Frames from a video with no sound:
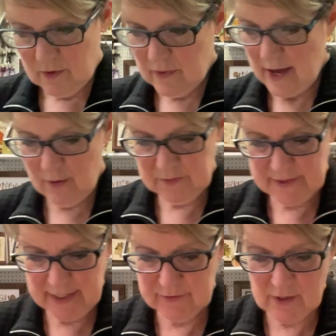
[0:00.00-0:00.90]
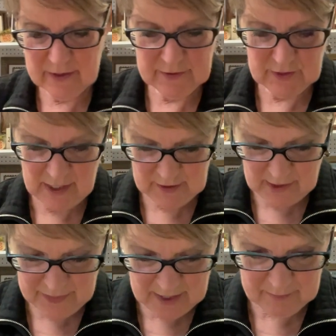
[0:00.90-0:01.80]
that was Hands-On Design,
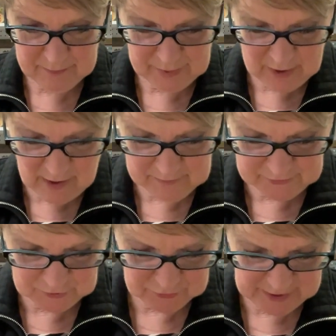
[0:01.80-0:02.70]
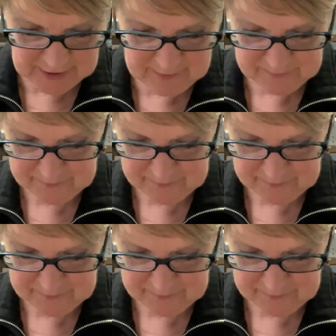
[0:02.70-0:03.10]
and then Plum Street